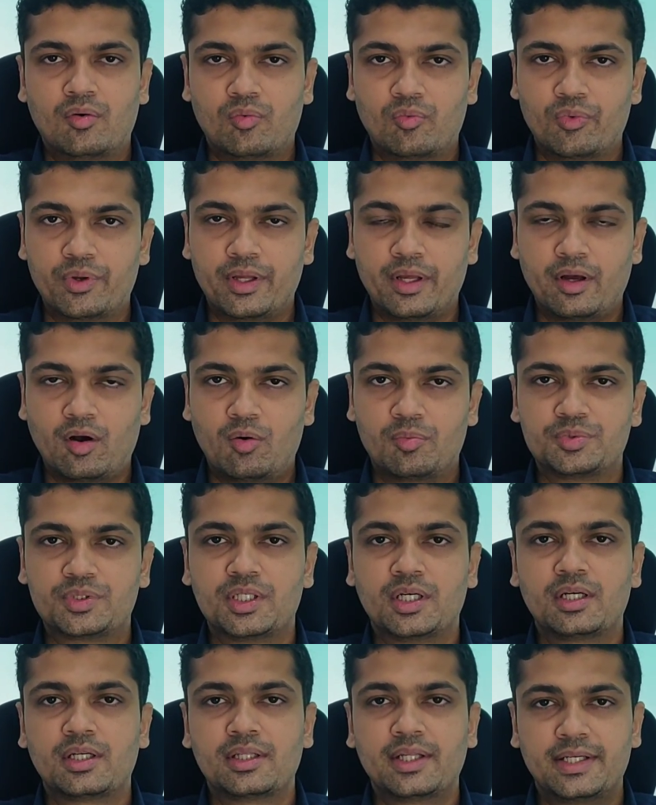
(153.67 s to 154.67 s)
we
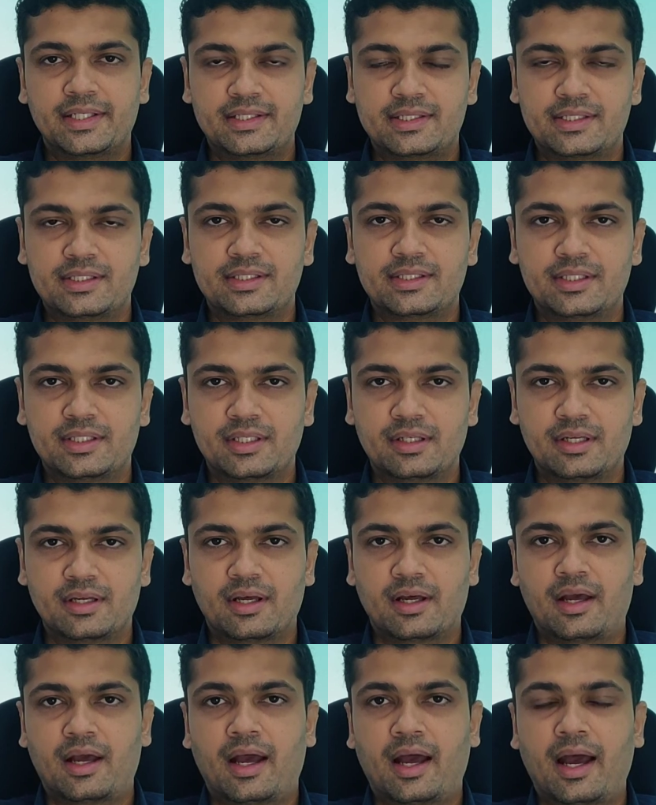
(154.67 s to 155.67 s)
observe the ECG,
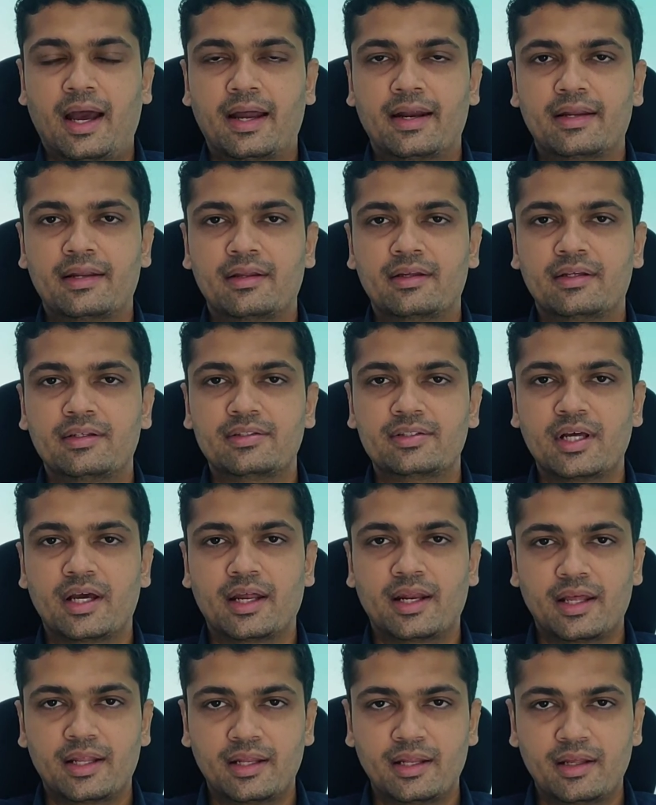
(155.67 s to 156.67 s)
and if
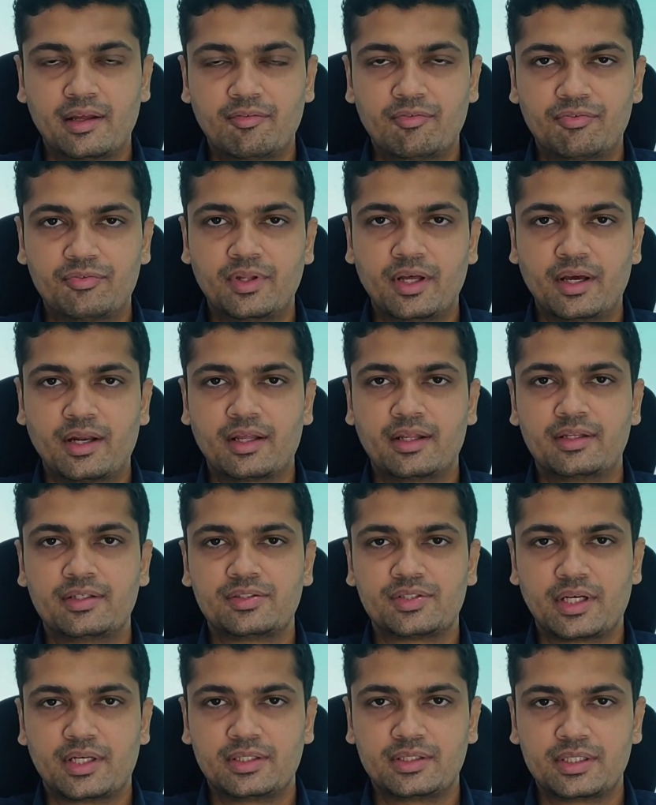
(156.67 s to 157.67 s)
there are any
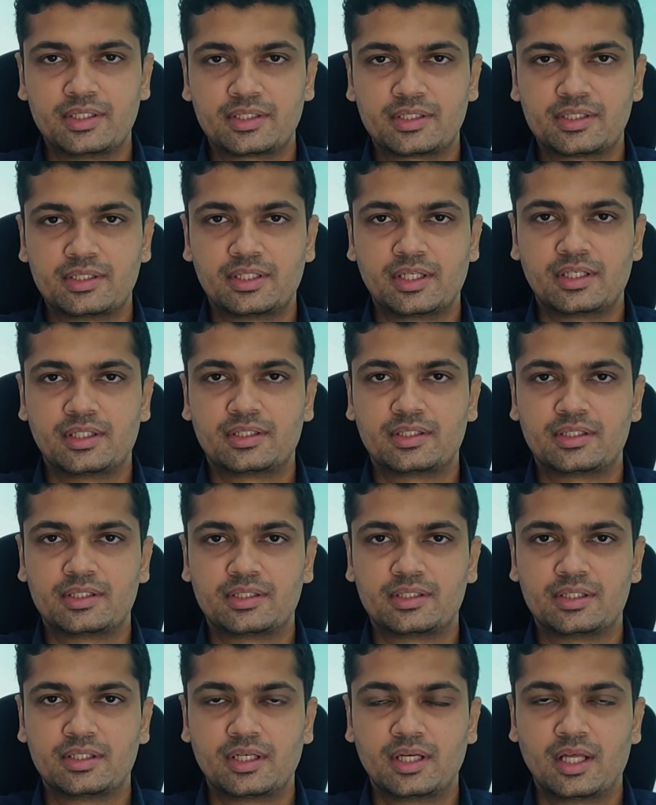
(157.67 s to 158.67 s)
changes in the
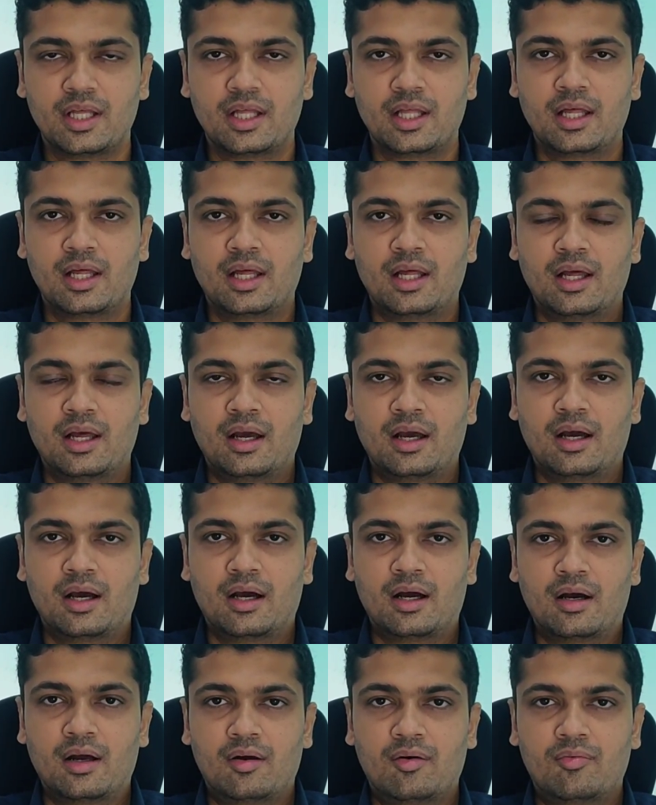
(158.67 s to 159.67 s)
ECG,
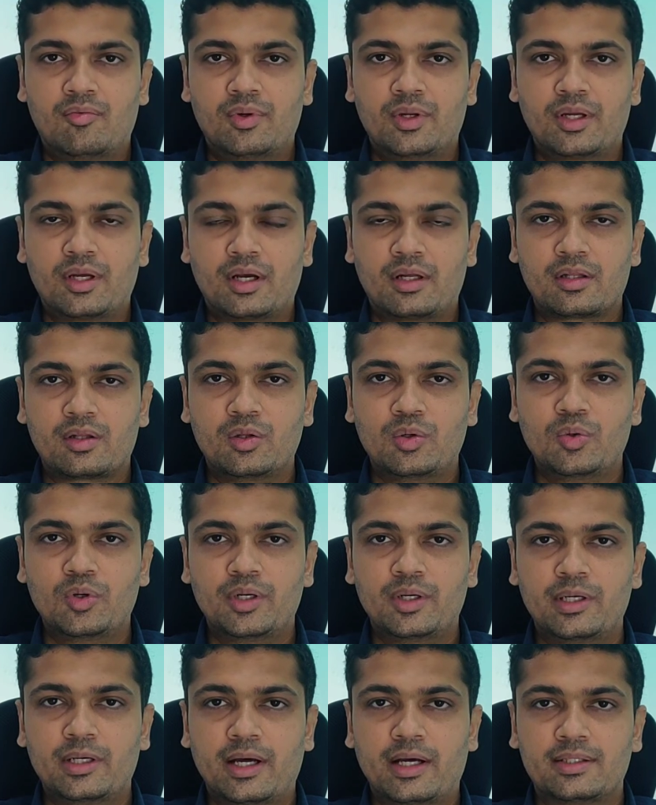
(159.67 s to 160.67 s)
we conclude
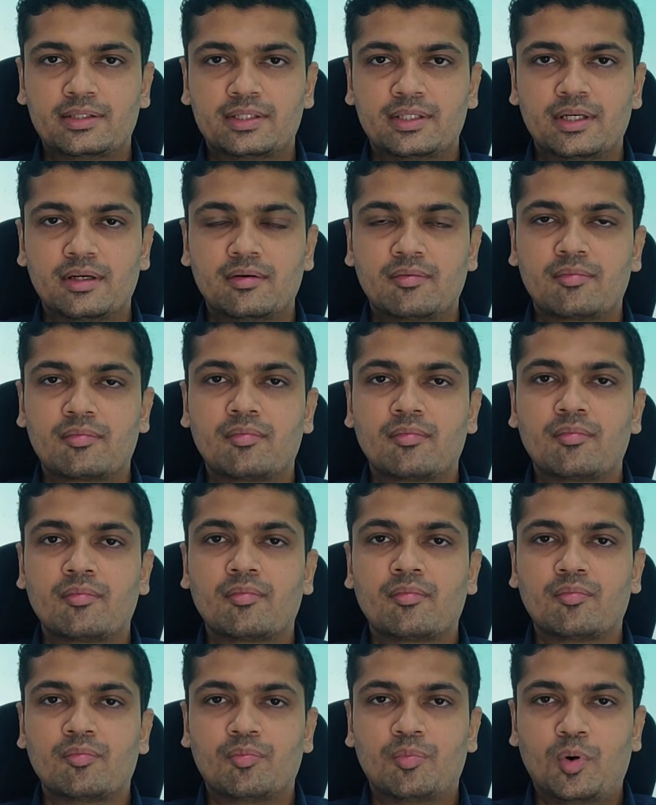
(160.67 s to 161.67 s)
it as a
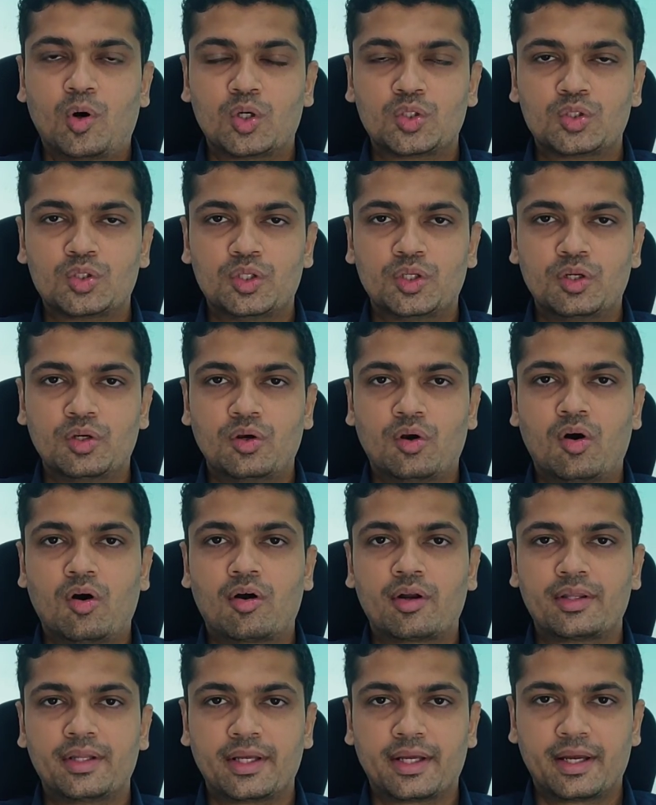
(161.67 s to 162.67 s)
positive
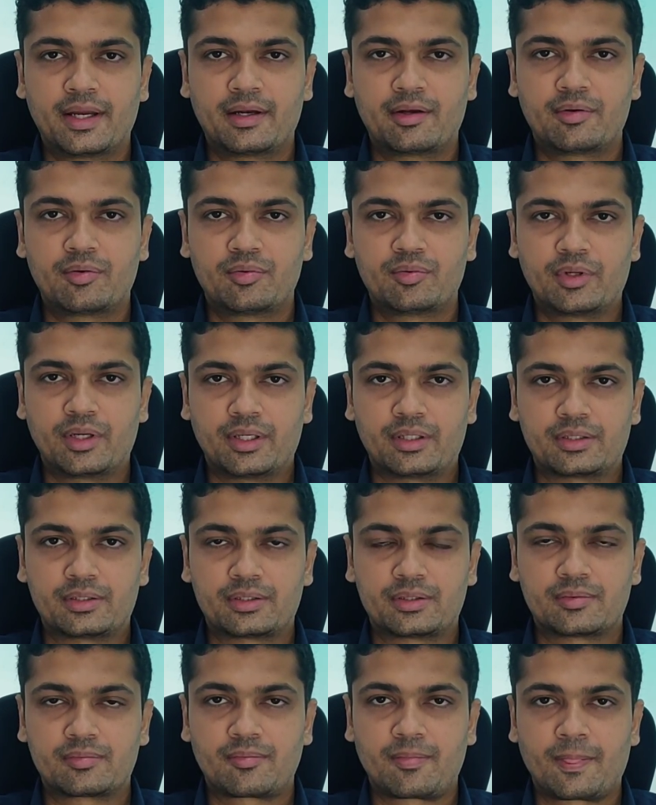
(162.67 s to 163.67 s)
or negative
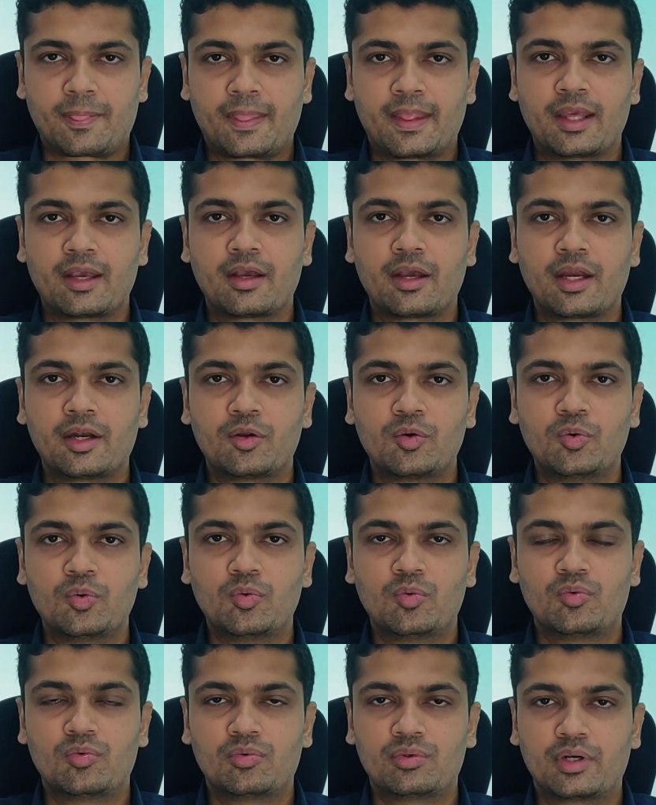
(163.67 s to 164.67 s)
test.
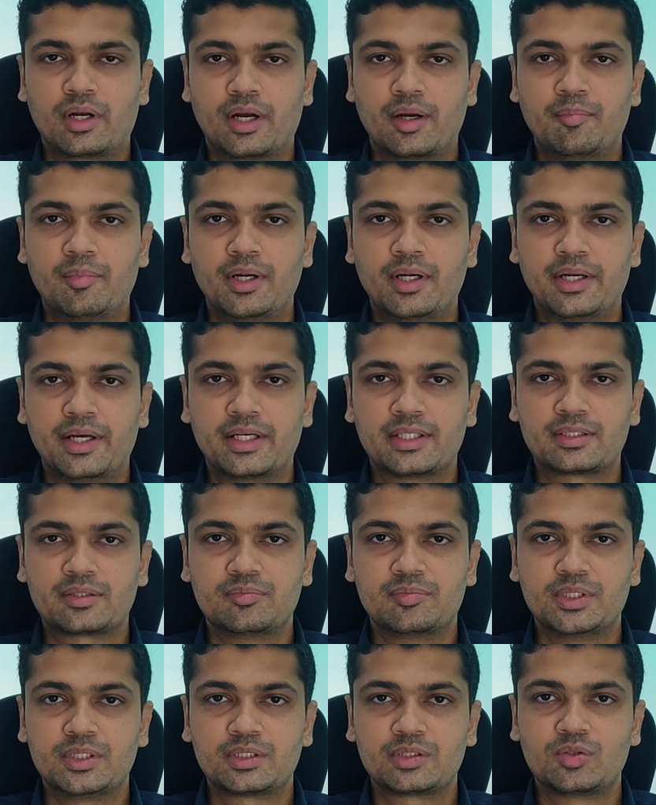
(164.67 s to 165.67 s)
Negative treadmill test
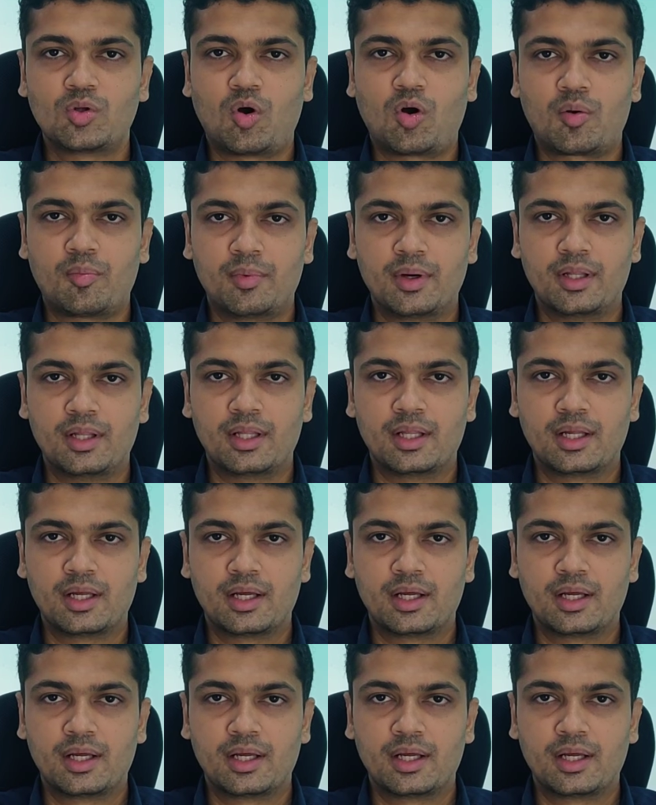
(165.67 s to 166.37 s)
means normal